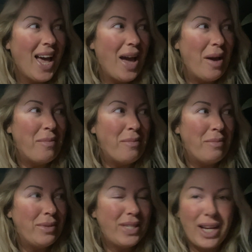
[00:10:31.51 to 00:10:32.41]

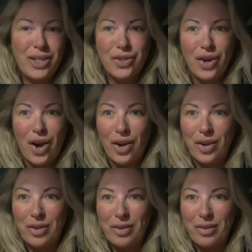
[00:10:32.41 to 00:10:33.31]
um, stay
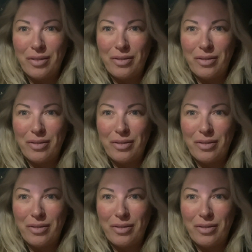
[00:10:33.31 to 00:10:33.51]
strong,